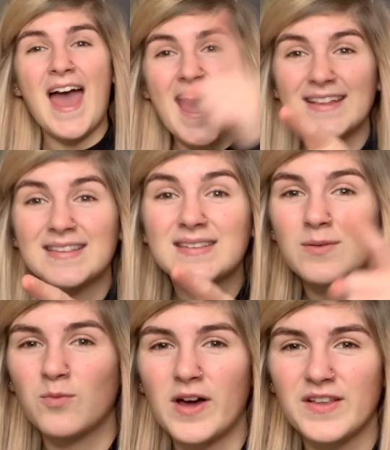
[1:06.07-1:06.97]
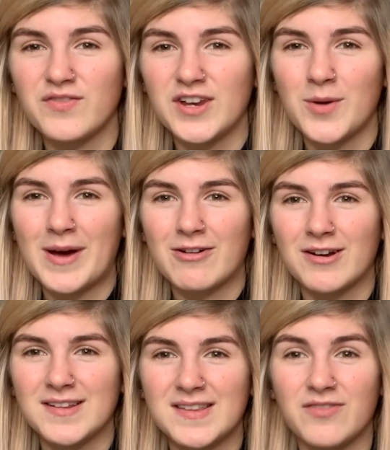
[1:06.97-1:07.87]
Hence why this video
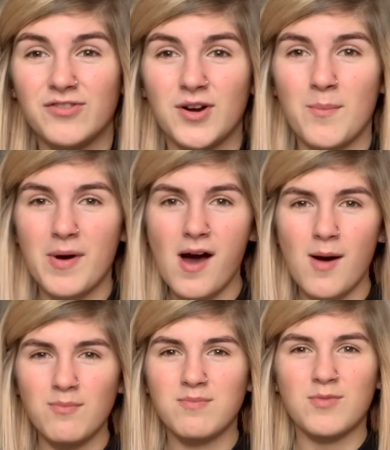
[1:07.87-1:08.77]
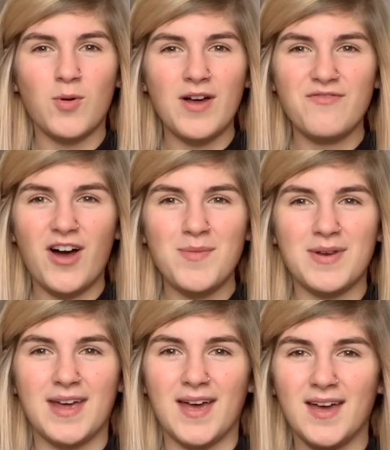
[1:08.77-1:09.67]
background is different, but I'm quite
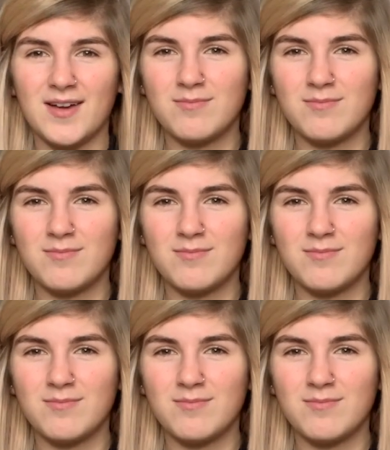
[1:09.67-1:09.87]
vibing it.